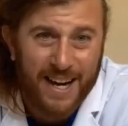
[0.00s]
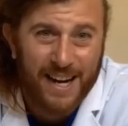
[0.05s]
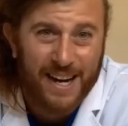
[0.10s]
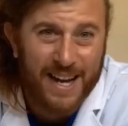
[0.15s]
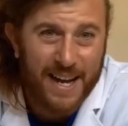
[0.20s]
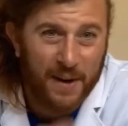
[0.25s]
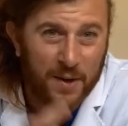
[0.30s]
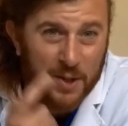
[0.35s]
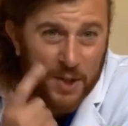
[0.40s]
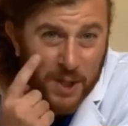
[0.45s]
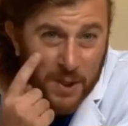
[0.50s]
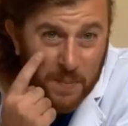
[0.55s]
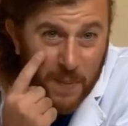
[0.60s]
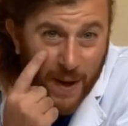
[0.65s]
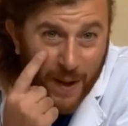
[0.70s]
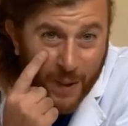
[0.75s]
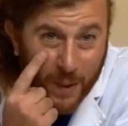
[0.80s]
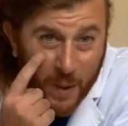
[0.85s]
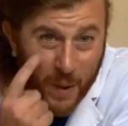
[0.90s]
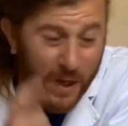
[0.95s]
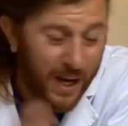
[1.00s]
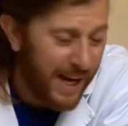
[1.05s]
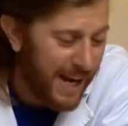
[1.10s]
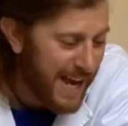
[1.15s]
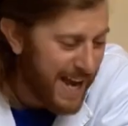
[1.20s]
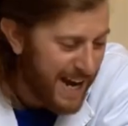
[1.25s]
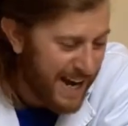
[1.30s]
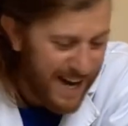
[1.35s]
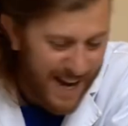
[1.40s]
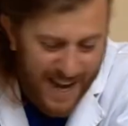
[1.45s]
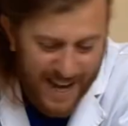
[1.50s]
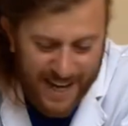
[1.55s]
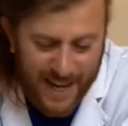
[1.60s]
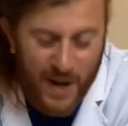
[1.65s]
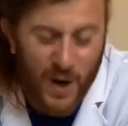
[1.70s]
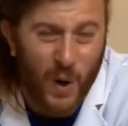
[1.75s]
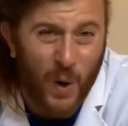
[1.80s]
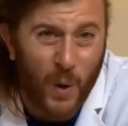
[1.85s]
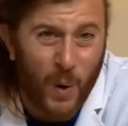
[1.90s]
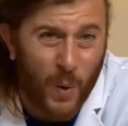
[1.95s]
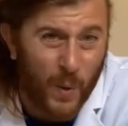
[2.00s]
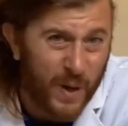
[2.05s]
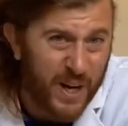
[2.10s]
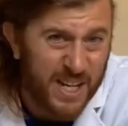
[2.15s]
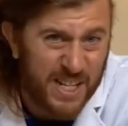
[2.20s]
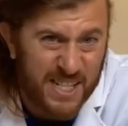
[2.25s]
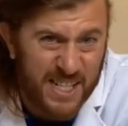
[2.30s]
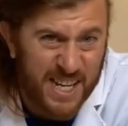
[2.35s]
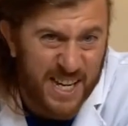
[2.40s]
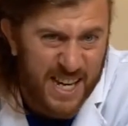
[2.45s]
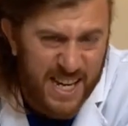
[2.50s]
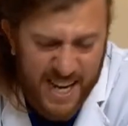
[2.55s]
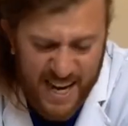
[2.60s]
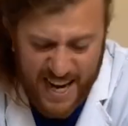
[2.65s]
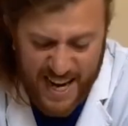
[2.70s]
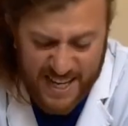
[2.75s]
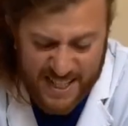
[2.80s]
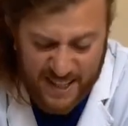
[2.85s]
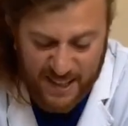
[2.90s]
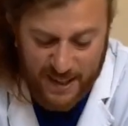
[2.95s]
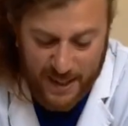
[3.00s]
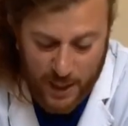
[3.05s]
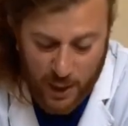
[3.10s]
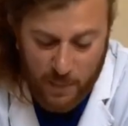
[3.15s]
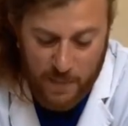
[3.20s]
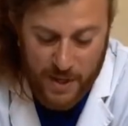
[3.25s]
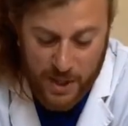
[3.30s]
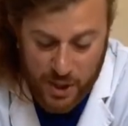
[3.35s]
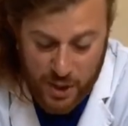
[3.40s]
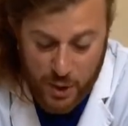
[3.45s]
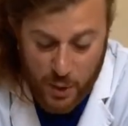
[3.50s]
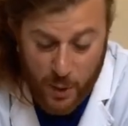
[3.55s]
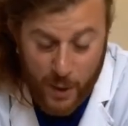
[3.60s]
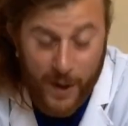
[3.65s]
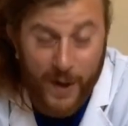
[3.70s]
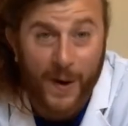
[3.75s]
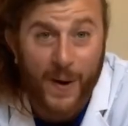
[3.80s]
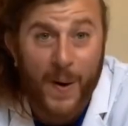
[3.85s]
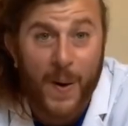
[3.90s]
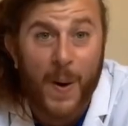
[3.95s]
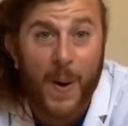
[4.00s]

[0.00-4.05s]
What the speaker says: Now, just by looking at it, I can already see it's a little bit shorter,